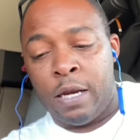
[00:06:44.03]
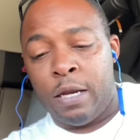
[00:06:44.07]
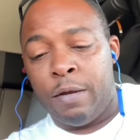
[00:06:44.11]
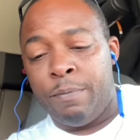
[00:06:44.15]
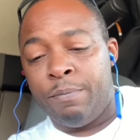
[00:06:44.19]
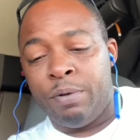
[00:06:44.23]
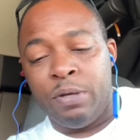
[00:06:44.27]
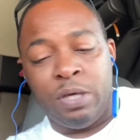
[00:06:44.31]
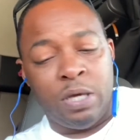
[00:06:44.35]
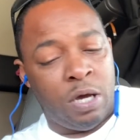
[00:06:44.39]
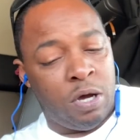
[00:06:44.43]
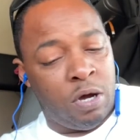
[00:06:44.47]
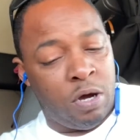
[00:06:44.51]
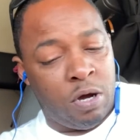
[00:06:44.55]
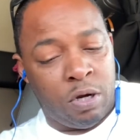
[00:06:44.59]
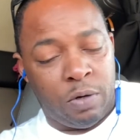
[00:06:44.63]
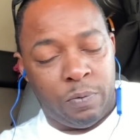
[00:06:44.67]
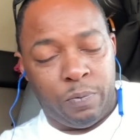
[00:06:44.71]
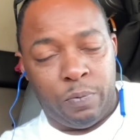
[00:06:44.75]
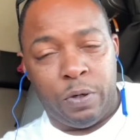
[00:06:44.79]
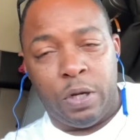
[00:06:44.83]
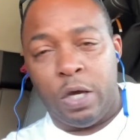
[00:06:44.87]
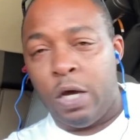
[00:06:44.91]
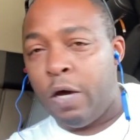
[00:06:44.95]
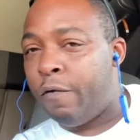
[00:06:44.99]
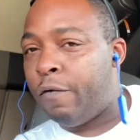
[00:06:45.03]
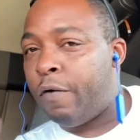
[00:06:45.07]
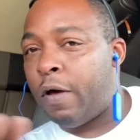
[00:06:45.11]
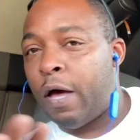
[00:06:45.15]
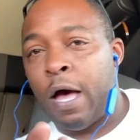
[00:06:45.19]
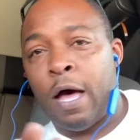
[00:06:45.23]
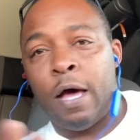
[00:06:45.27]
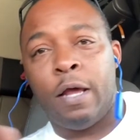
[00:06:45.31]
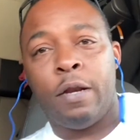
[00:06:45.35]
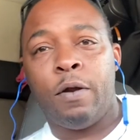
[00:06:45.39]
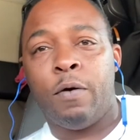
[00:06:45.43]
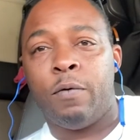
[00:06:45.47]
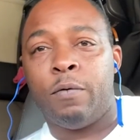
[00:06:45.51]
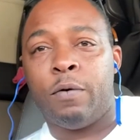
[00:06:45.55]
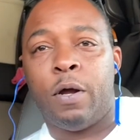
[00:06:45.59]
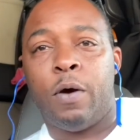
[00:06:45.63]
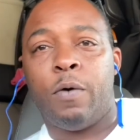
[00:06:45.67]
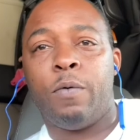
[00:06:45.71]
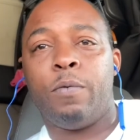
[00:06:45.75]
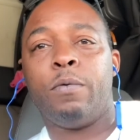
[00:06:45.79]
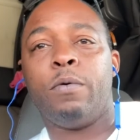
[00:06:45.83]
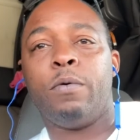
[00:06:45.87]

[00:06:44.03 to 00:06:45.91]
and beyond or whatever, I don't know.